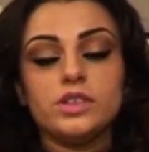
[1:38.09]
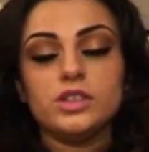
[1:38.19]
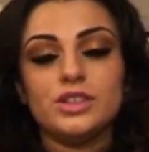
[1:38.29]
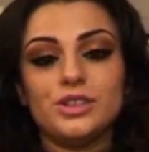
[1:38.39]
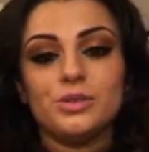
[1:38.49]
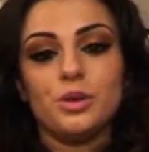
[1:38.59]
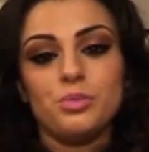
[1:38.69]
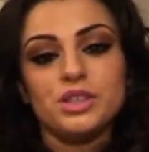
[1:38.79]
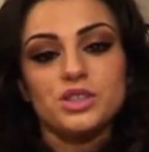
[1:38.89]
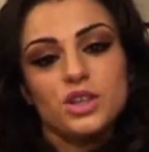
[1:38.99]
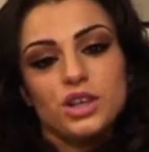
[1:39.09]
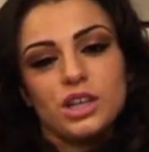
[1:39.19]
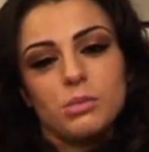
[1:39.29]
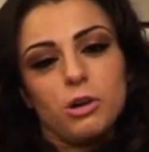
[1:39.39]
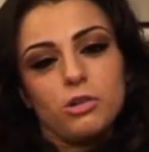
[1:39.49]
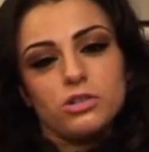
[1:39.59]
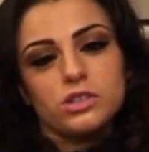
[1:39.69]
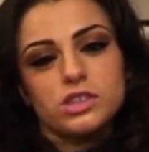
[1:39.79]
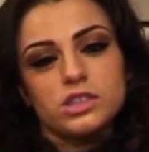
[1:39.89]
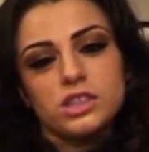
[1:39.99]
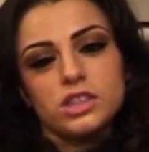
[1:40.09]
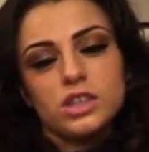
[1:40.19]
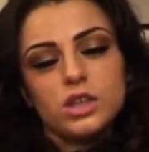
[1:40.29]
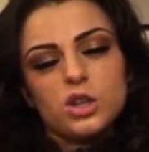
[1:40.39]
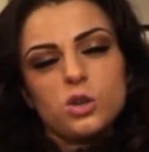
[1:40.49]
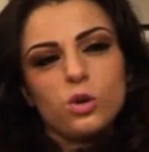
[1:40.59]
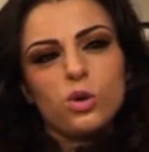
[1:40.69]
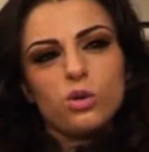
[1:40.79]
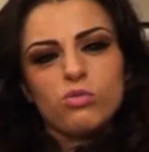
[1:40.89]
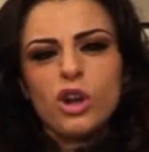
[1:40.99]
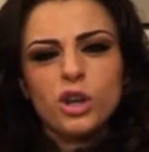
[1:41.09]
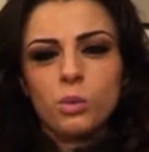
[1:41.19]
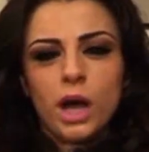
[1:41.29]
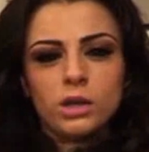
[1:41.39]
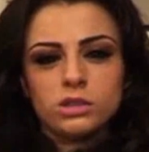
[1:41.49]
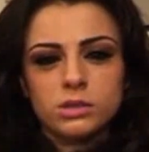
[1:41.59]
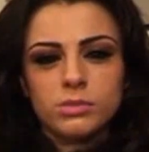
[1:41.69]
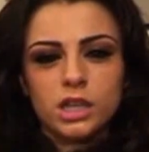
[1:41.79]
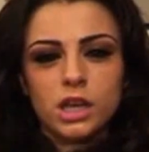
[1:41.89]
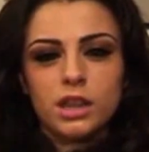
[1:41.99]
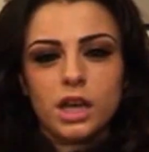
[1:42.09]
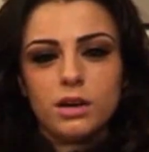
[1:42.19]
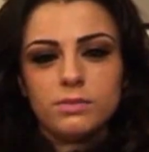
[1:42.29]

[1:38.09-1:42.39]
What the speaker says: You're a bit stuck in a box. Or Runaway or something like